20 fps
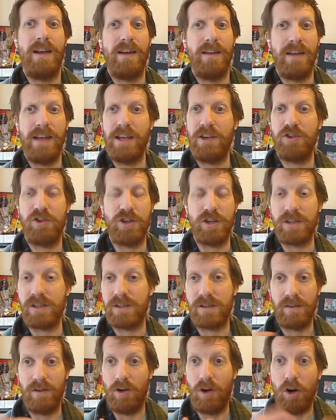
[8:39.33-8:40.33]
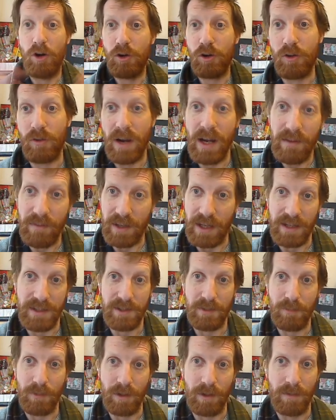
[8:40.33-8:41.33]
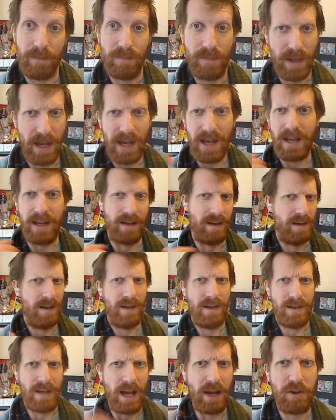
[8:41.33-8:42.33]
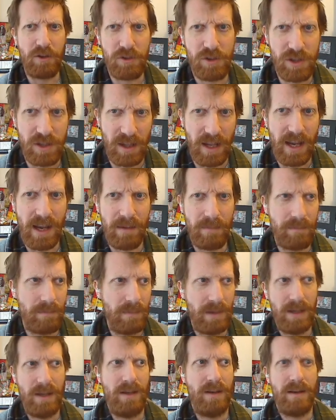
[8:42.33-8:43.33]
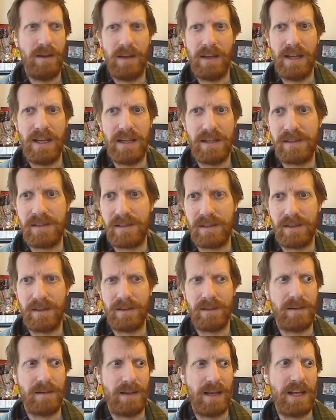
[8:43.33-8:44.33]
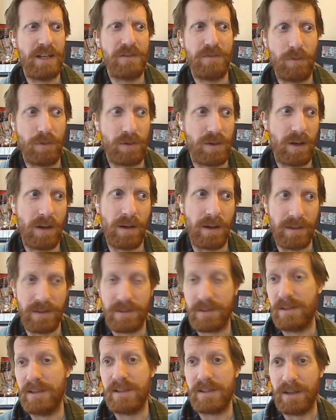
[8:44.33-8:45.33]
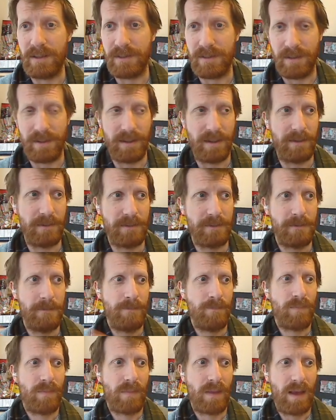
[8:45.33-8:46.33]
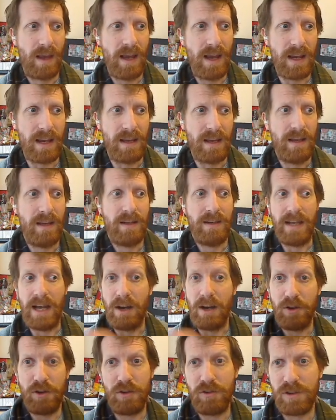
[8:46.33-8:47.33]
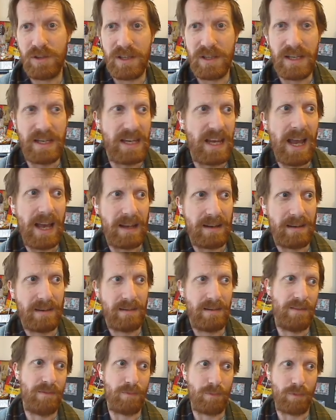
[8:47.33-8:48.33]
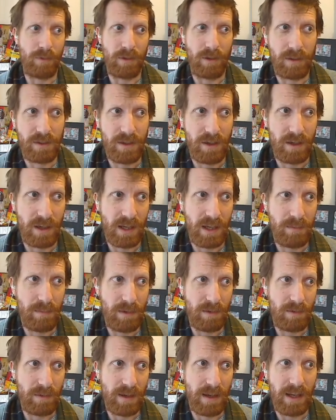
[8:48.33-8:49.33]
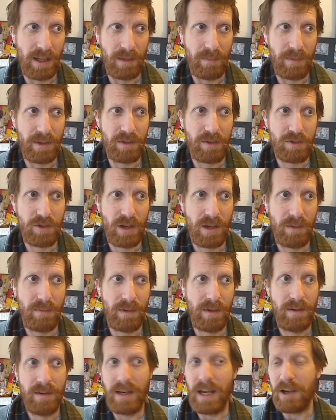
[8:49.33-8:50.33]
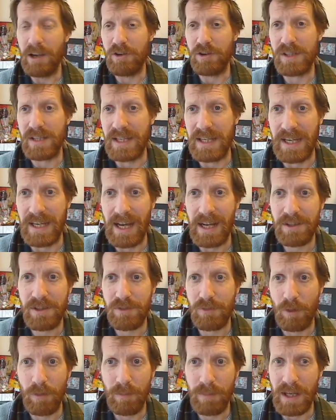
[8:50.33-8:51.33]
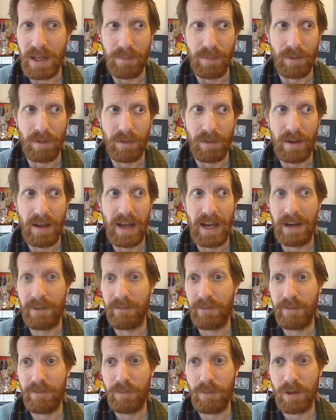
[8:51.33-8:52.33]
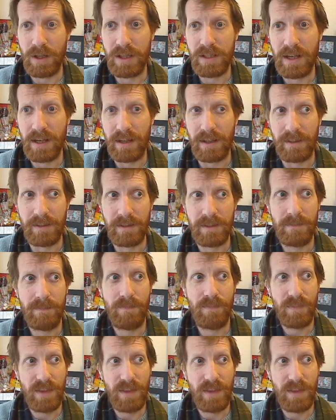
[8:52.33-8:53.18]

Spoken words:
It's just all gravy, as it were. Hey, now your slam is hits 4 targets, these kinds of things. Hey, now you just get, if we're talking about Elemental Shaman, now you just get Stormkeeper every 40 seconds.